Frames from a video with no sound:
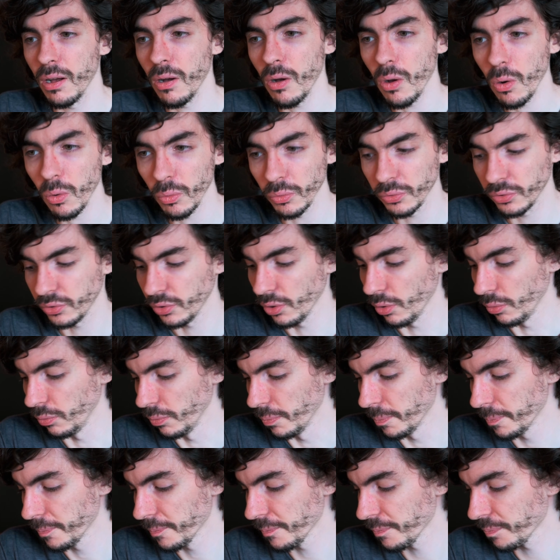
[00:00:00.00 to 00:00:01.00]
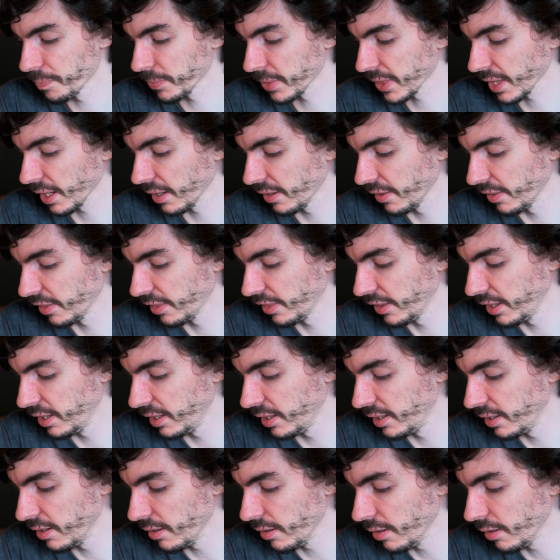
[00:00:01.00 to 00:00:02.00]
Also,
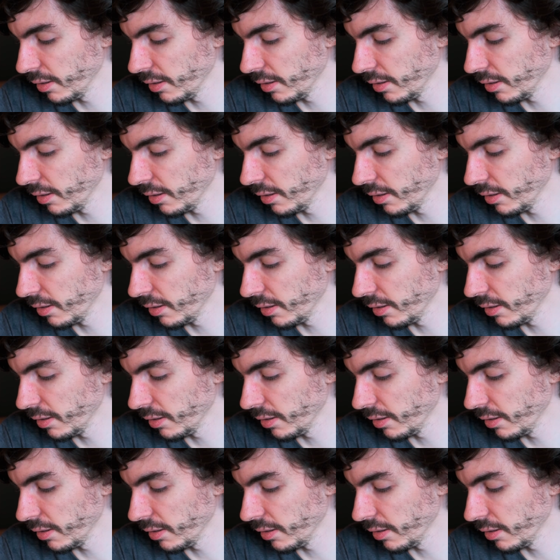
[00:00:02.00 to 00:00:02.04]
the